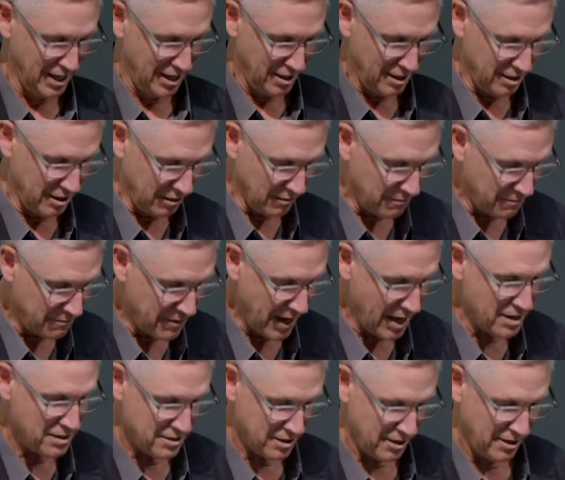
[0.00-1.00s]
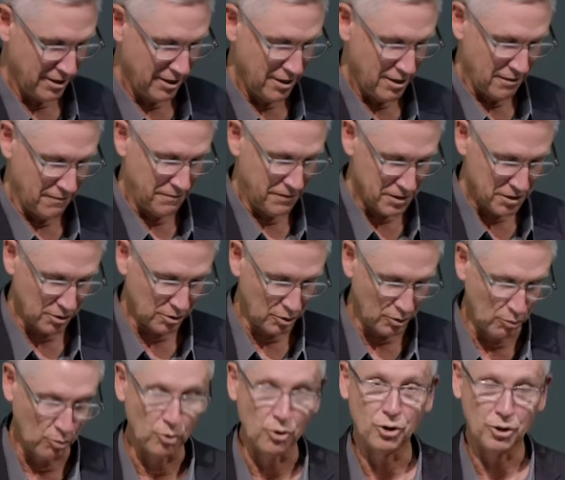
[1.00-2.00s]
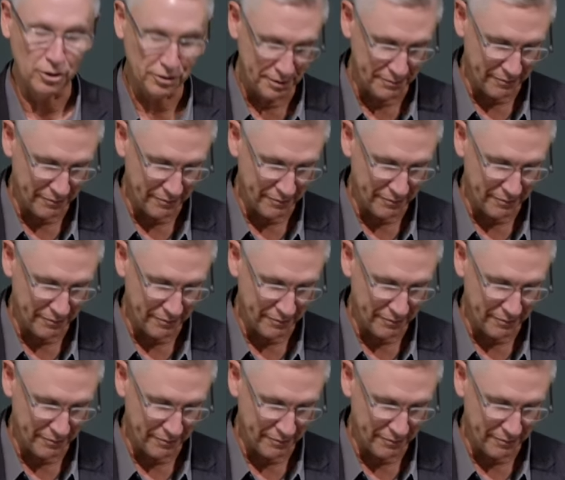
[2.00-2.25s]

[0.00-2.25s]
The event, a physical world of